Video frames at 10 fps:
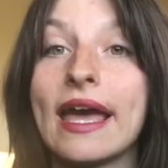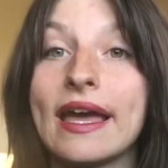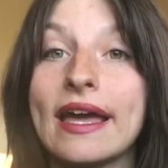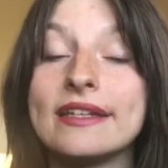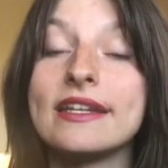
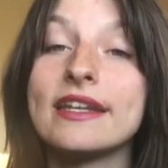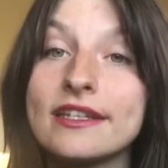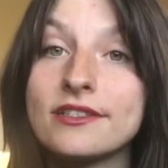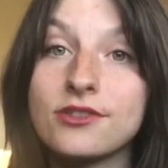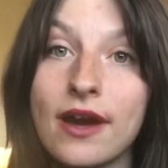And it
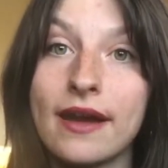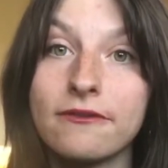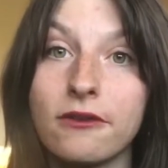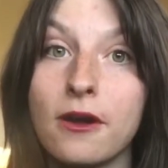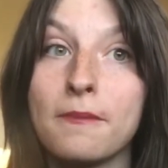is derived
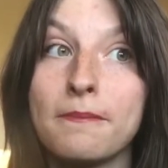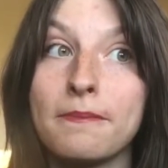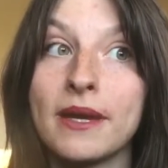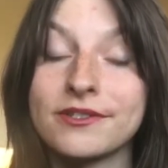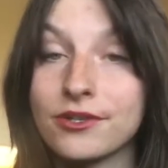from
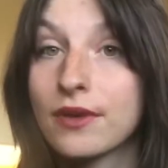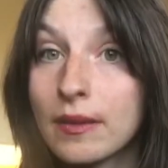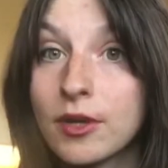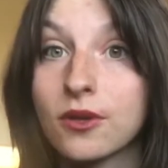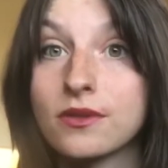
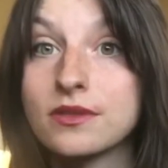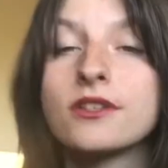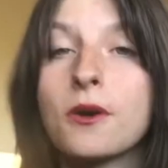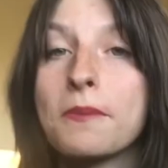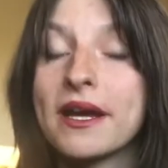petrochemicals.
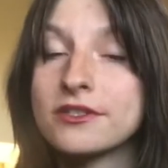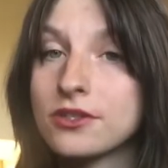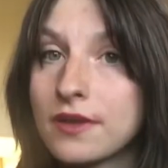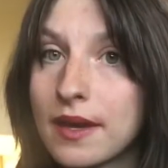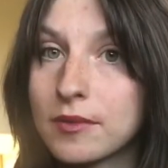So
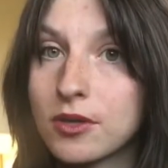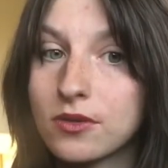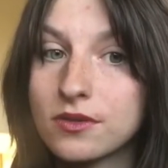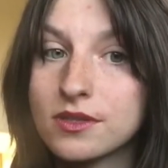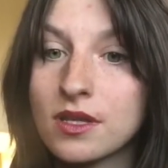
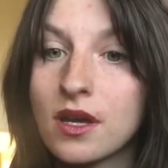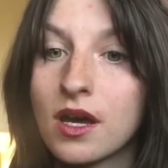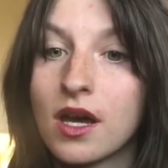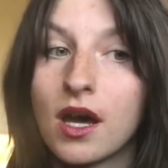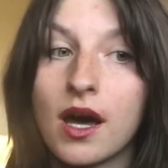petrochemicals
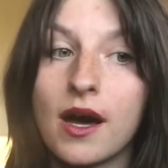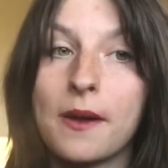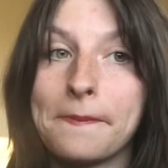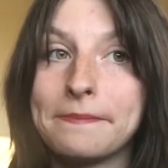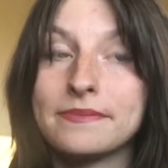
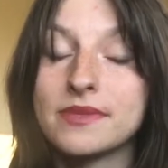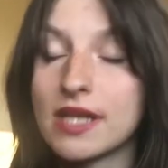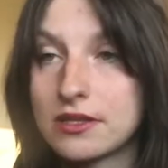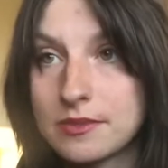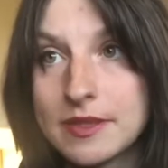
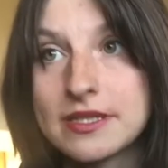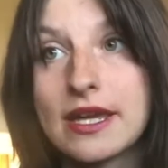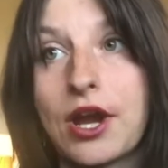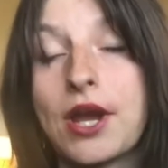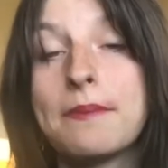sounds a bit
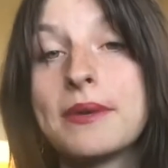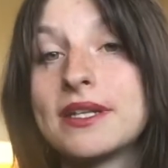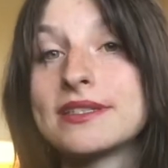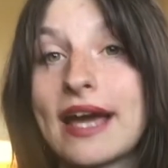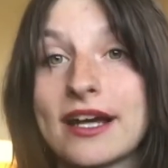scary, but
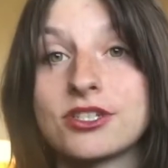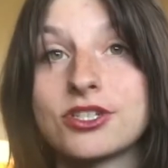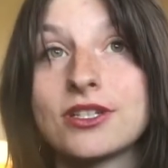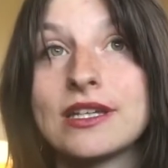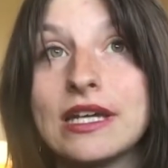it's
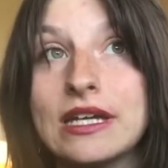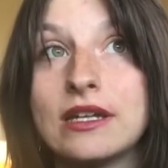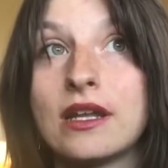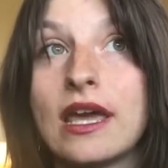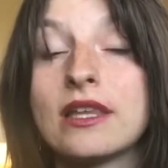actually
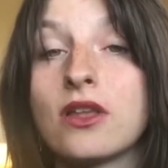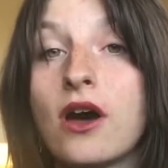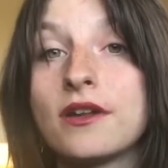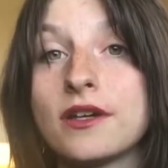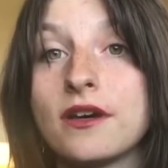in a
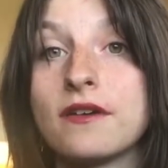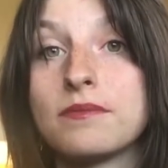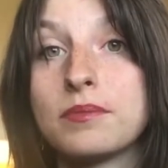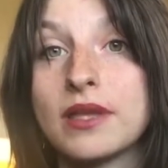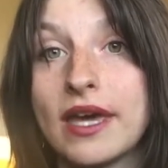lot
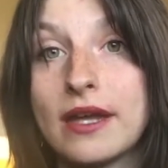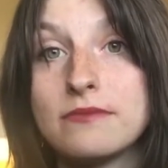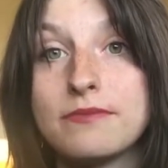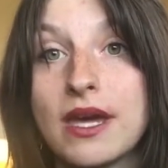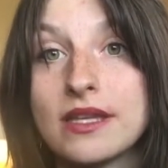of
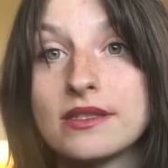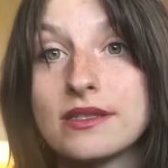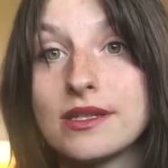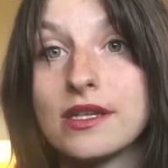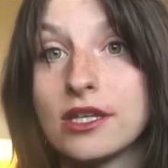
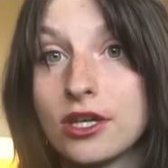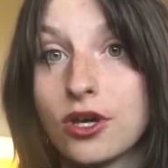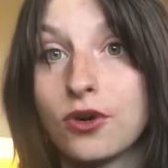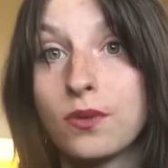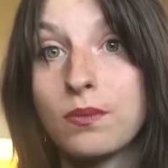plant-based
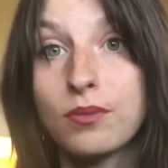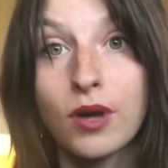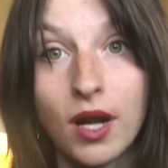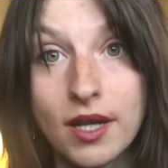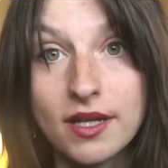eco
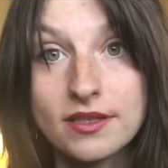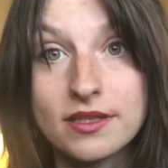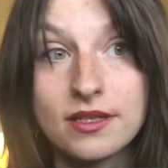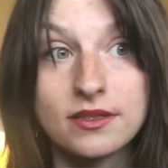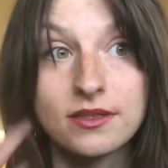products.
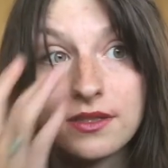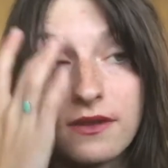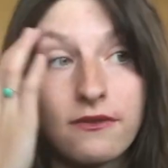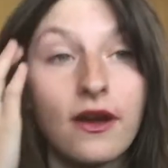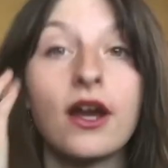It's a
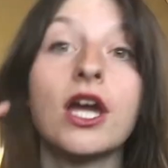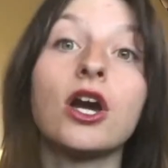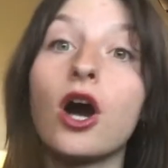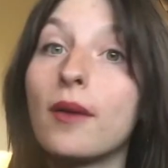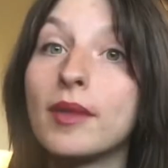very
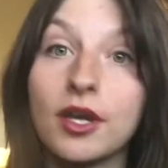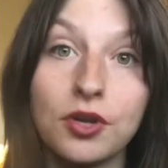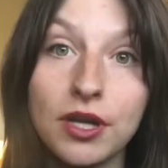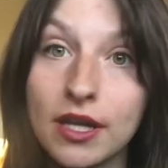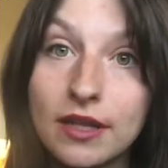common
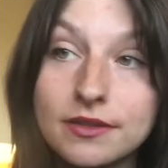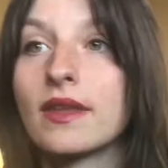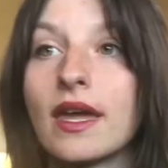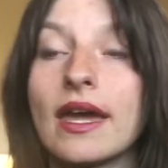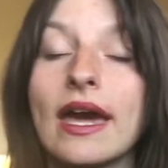ingredient.
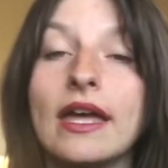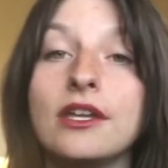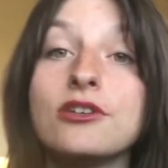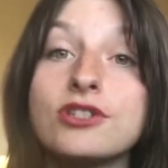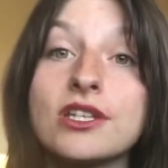
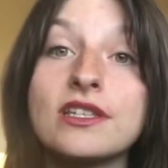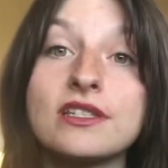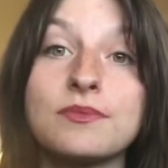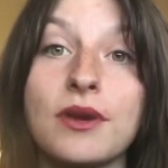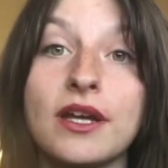And usually
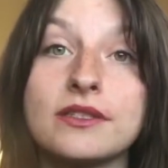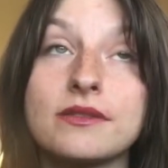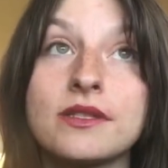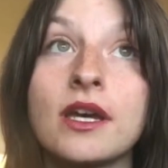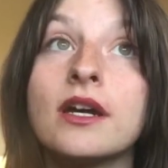these
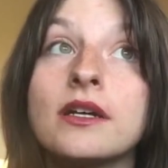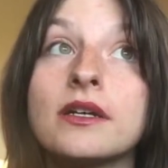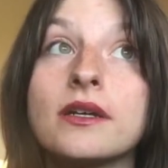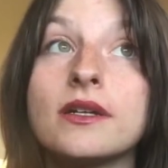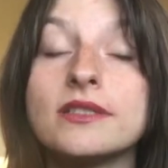brands
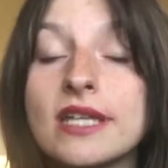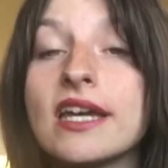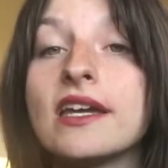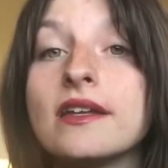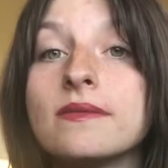
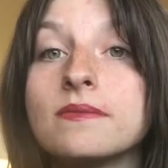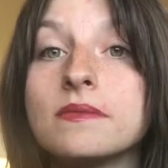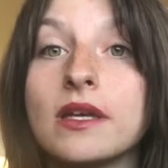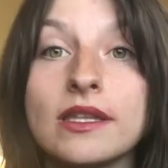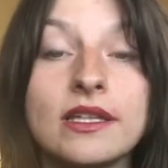contain
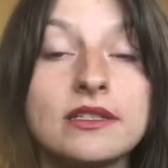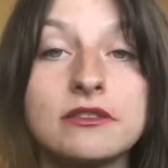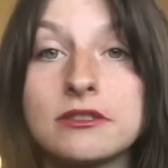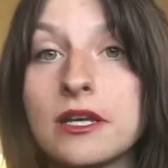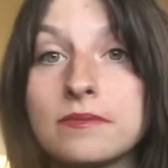at
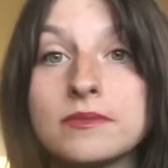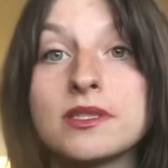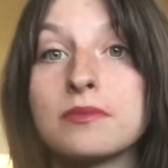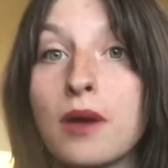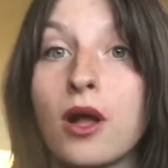least some
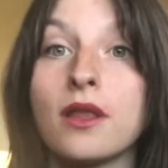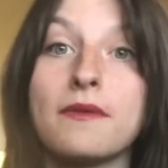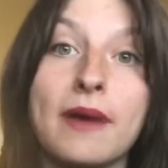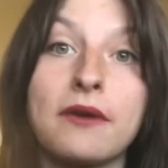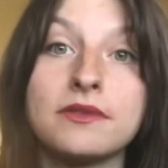small
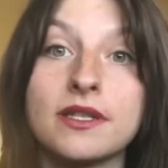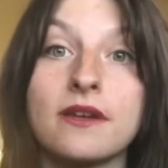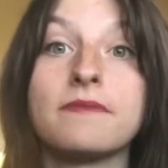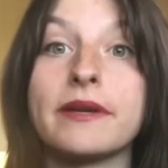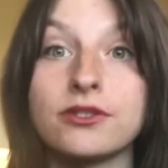amount
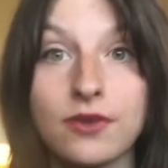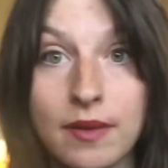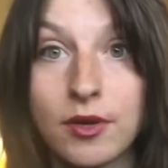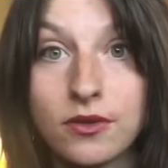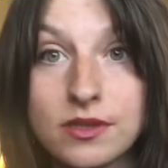of
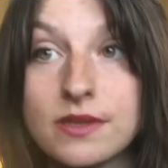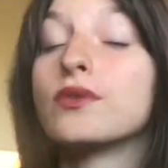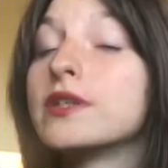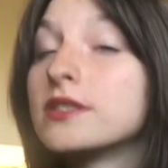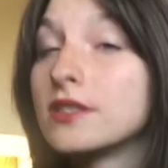petrochemicals.
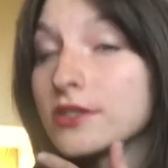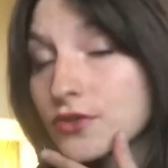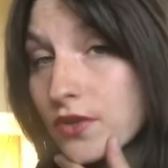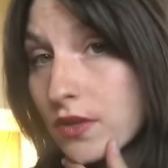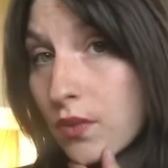Is this
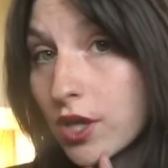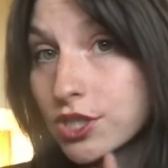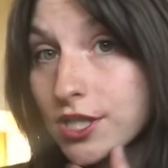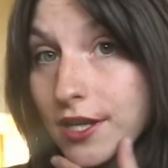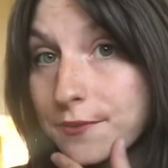
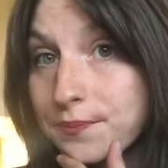greenwashing?